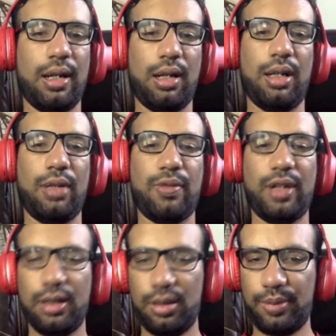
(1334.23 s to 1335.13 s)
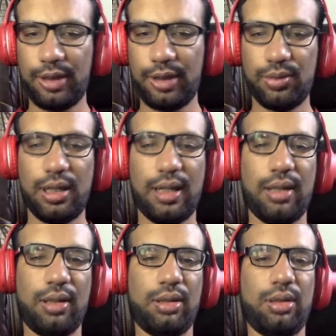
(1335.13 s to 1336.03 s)
infinite repeatable,
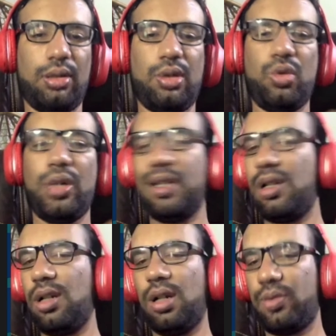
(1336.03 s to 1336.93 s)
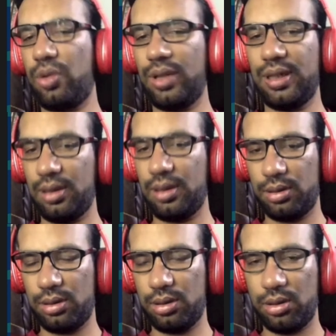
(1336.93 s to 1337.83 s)
and duration of doing
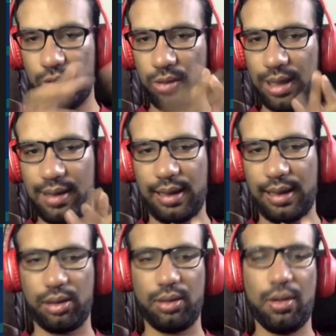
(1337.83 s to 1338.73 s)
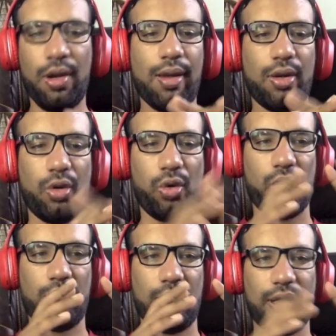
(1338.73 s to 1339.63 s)
is 1 second.
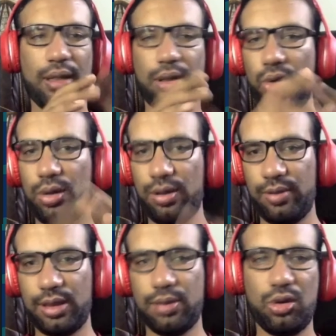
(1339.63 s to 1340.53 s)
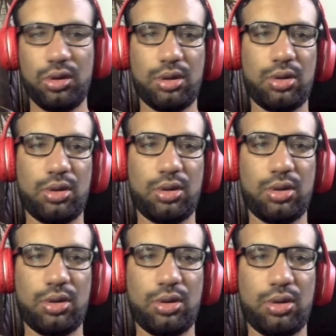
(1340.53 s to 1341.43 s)
So there is no reverse mode, so
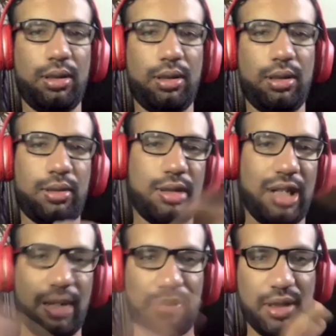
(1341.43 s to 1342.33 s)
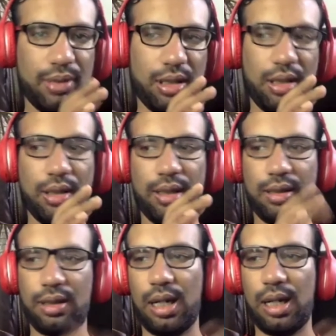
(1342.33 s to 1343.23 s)
it will snap up on
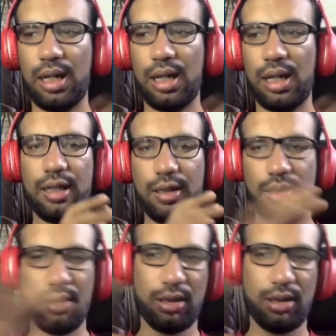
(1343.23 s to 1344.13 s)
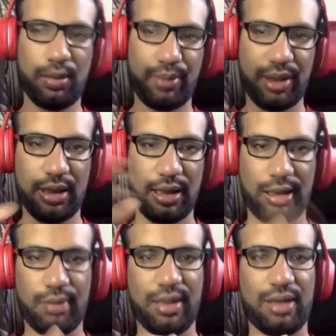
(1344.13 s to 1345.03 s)
the start and then repeat
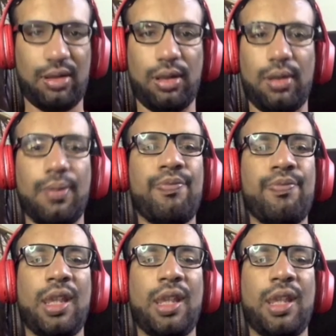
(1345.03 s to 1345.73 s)
the animation.